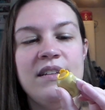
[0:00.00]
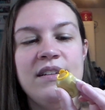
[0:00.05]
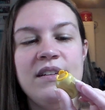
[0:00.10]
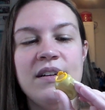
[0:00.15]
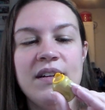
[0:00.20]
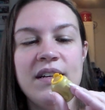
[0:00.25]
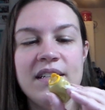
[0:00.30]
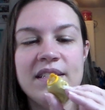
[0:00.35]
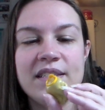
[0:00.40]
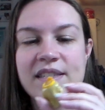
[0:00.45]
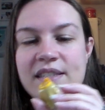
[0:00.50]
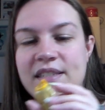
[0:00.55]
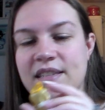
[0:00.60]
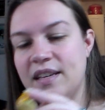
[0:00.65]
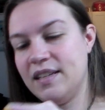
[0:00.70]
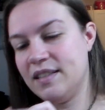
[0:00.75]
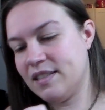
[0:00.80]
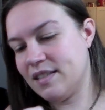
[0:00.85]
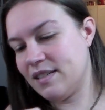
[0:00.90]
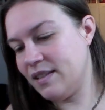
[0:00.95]
you know,
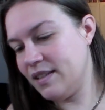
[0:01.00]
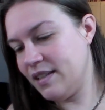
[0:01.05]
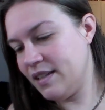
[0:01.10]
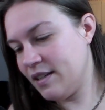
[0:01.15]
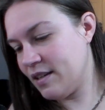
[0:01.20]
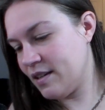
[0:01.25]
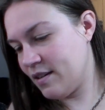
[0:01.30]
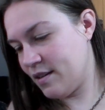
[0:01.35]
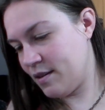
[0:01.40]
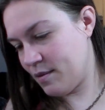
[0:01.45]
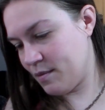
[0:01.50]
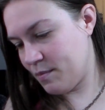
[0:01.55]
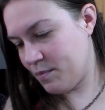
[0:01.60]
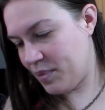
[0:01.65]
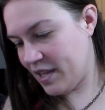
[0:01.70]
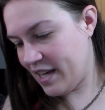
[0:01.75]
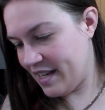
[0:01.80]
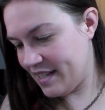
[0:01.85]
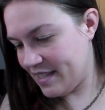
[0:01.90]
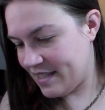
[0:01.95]
it's clear
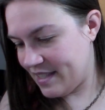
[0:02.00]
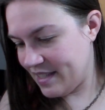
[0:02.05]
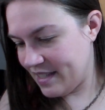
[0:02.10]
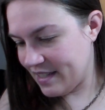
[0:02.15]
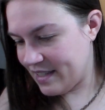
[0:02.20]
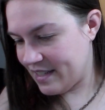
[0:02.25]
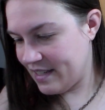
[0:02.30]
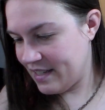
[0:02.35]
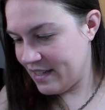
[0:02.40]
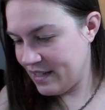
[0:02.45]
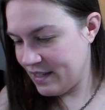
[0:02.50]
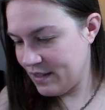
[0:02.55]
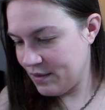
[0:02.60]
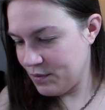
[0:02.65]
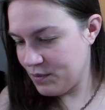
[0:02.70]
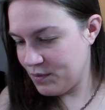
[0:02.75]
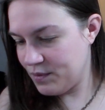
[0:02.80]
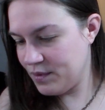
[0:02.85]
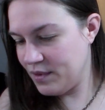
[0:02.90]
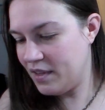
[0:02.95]
plastic
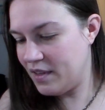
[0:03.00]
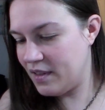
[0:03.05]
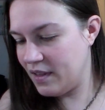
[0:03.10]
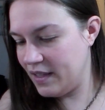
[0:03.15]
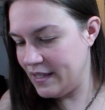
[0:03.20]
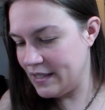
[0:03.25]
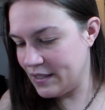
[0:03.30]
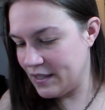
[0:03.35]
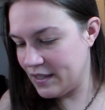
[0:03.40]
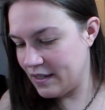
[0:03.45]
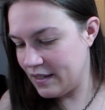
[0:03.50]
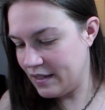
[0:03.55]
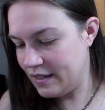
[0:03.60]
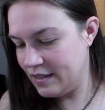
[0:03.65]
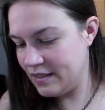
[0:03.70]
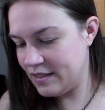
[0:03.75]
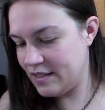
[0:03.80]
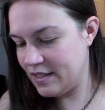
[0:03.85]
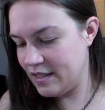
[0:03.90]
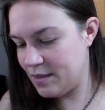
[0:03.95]
with glitter
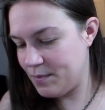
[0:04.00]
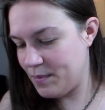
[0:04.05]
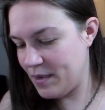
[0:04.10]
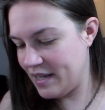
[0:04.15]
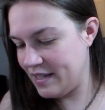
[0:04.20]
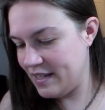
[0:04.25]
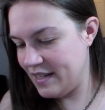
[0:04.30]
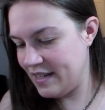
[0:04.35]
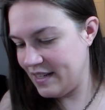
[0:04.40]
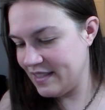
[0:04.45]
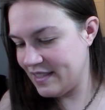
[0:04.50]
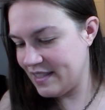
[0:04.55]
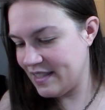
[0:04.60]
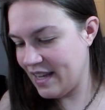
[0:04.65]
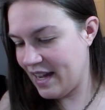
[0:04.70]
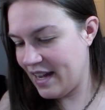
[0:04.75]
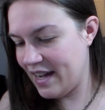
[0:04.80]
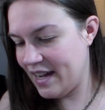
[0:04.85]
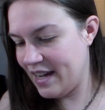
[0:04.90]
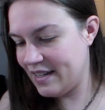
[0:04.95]
suspended
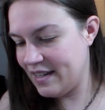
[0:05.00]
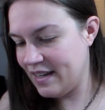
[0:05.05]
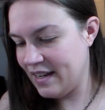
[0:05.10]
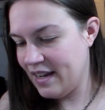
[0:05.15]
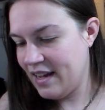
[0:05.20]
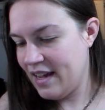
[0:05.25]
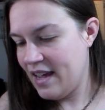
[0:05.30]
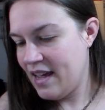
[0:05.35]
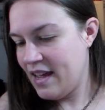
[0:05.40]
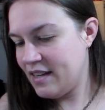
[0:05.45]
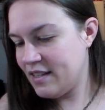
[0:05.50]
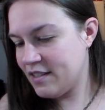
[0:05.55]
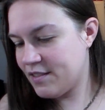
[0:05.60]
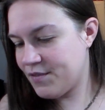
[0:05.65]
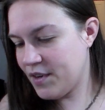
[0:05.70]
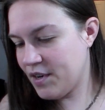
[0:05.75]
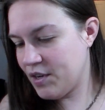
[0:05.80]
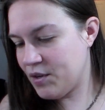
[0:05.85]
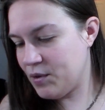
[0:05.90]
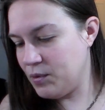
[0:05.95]
inside. It's
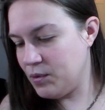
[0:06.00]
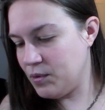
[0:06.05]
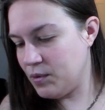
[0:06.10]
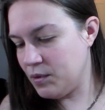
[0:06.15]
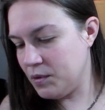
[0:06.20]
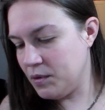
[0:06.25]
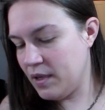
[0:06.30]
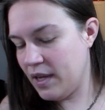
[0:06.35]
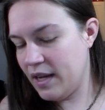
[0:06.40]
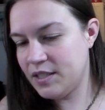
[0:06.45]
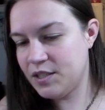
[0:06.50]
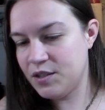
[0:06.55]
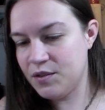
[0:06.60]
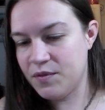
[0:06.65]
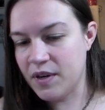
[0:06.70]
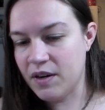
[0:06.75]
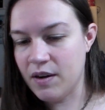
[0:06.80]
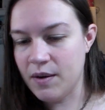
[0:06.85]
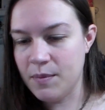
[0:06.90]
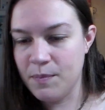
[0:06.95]
very cool. I do
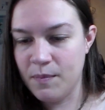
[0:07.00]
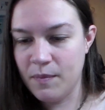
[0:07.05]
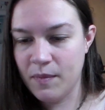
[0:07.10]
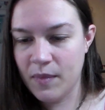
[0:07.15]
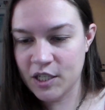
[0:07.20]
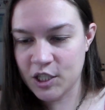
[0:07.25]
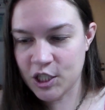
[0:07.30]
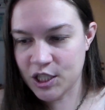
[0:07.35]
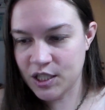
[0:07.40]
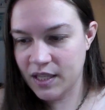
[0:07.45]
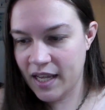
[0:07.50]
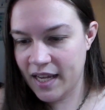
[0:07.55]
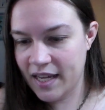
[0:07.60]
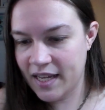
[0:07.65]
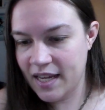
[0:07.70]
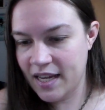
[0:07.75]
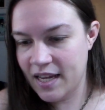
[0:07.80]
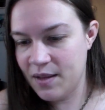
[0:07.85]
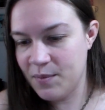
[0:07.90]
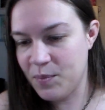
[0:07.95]
very much
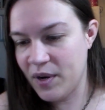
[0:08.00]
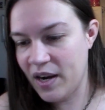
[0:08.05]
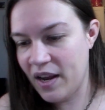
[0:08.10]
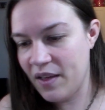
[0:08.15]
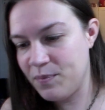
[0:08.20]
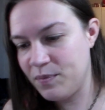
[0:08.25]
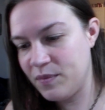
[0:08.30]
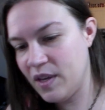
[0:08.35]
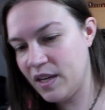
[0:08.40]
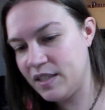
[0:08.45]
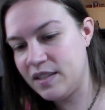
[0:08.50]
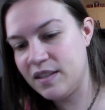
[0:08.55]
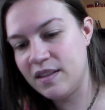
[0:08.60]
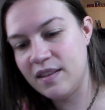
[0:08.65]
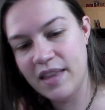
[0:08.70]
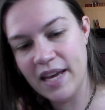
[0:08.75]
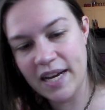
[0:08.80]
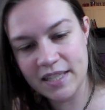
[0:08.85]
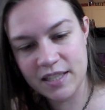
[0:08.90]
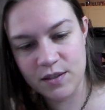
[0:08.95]
like it, but I
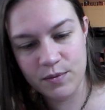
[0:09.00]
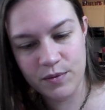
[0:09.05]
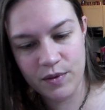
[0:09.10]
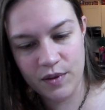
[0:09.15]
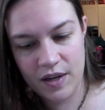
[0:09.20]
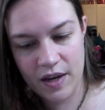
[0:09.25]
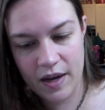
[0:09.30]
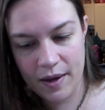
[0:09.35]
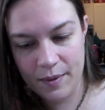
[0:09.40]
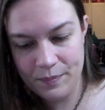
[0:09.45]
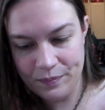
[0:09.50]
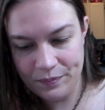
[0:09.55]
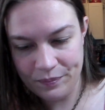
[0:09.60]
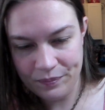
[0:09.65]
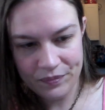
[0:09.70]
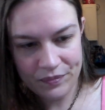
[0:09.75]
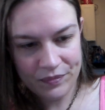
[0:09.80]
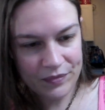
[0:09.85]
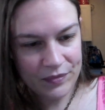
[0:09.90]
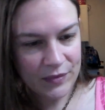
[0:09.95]
that's the
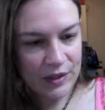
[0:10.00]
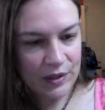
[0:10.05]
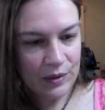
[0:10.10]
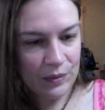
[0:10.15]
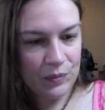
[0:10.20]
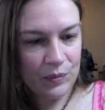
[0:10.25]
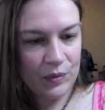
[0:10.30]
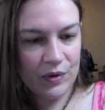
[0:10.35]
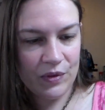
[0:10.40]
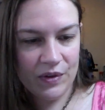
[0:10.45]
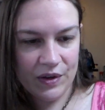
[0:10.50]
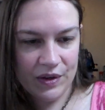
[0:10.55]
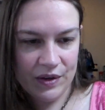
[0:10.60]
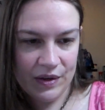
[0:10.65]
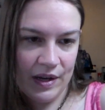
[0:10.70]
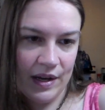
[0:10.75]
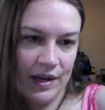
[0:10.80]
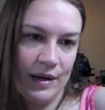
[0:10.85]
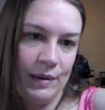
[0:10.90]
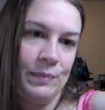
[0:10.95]
where
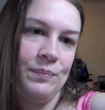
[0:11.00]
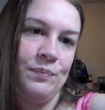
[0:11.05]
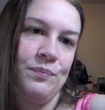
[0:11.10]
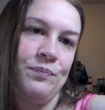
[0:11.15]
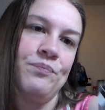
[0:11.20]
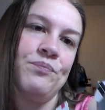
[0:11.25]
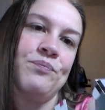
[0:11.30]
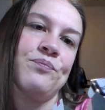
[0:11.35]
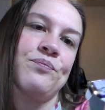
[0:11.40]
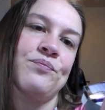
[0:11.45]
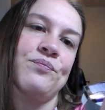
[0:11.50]
the